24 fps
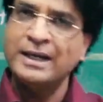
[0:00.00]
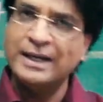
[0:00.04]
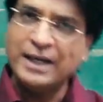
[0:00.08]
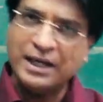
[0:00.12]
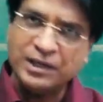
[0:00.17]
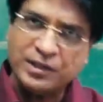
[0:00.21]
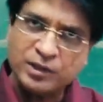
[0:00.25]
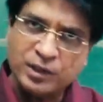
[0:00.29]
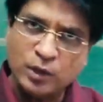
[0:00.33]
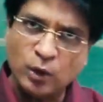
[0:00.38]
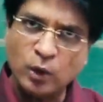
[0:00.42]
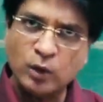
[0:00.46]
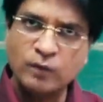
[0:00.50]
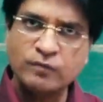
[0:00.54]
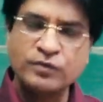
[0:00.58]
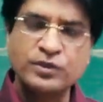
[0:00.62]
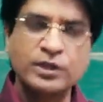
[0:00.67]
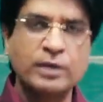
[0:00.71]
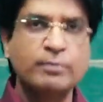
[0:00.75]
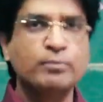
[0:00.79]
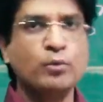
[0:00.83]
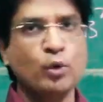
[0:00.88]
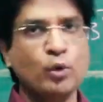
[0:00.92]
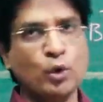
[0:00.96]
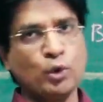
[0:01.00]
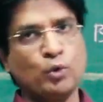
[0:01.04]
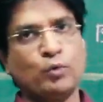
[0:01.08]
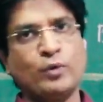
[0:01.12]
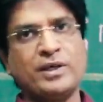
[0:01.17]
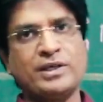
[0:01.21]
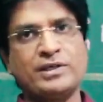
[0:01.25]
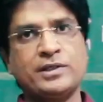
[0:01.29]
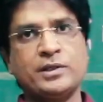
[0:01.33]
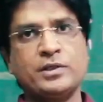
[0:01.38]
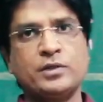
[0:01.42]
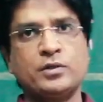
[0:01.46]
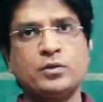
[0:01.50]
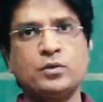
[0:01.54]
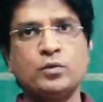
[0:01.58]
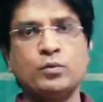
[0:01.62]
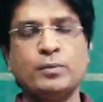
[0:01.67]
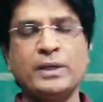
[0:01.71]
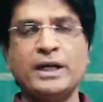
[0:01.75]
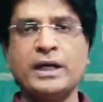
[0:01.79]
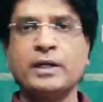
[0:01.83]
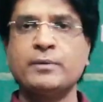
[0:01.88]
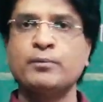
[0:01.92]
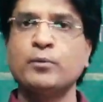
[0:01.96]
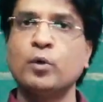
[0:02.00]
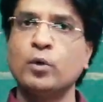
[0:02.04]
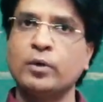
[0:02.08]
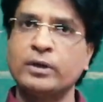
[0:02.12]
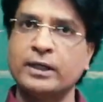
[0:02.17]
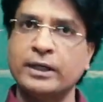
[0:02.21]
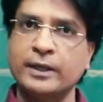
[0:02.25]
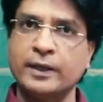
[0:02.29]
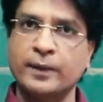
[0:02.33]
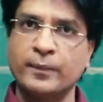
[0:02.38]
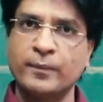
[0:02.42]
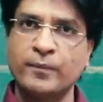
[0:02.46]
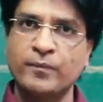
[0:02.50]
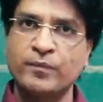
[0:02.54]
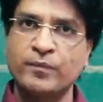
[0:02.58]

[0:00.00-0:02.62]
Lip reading: Let's solve some more questions to make it more clear.